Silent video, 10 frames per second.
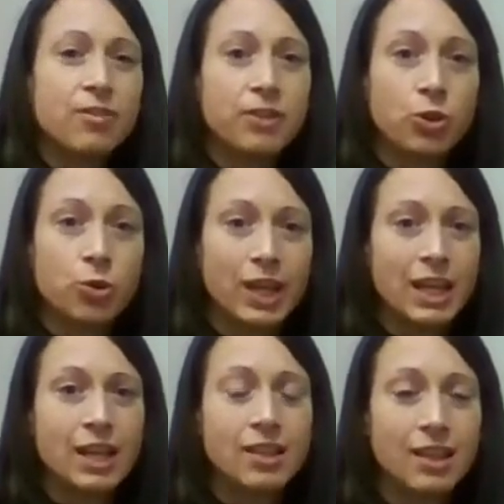are a few
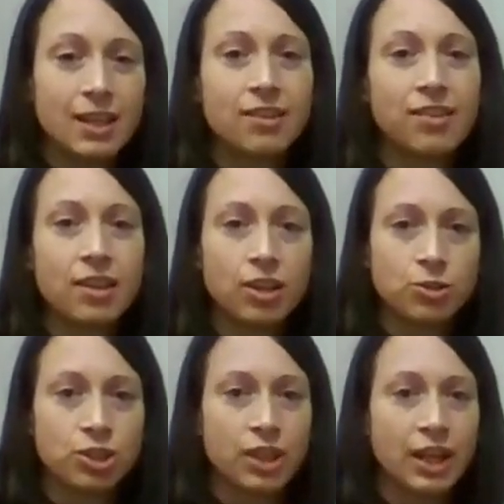key things that
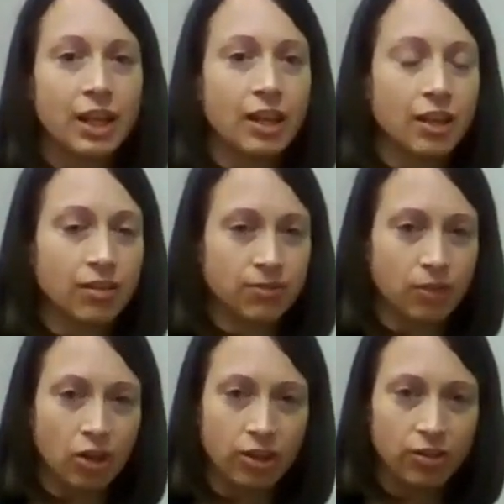you should get if
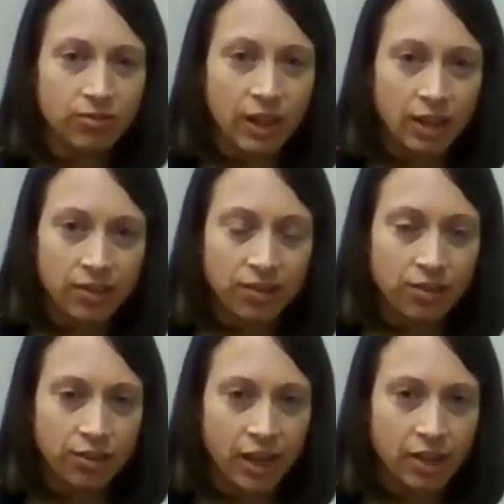all you've got is
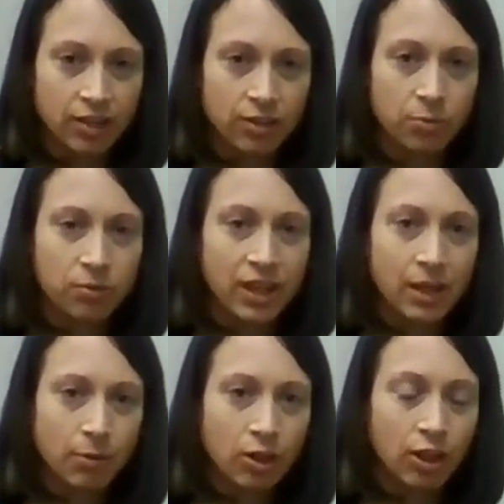your dining room
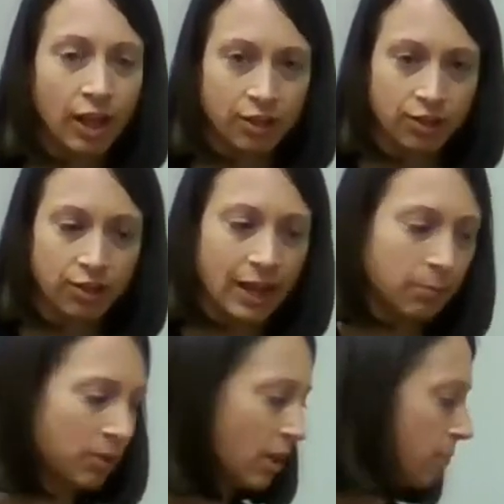table and your
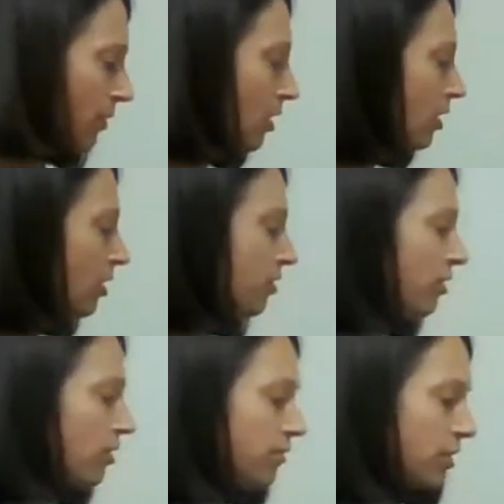laptop.
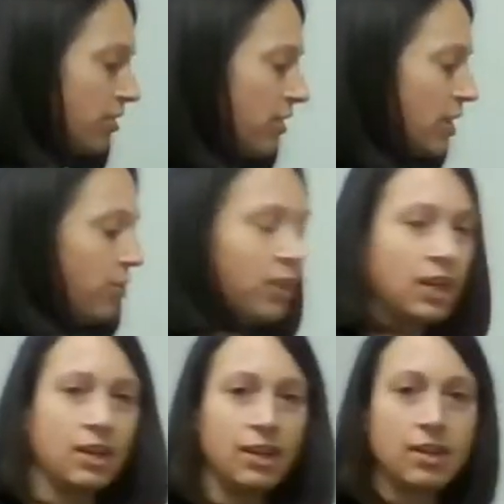So the first thing you
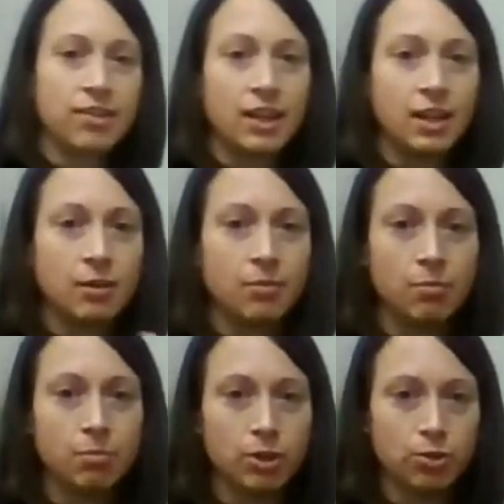need is a
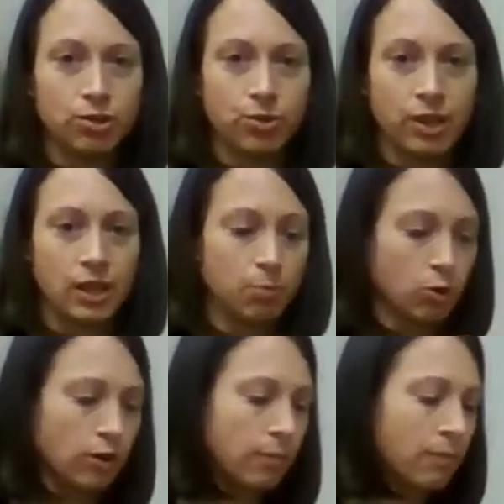Bluetooth
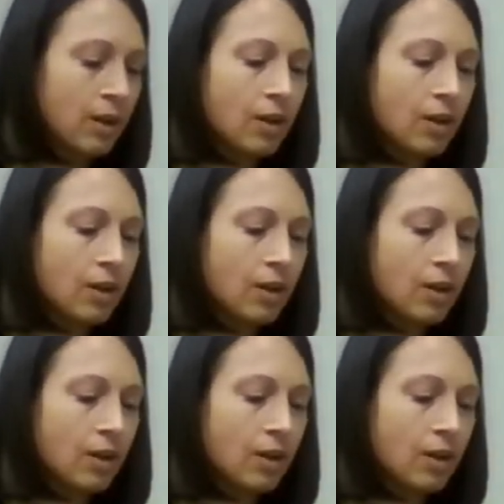keyboard,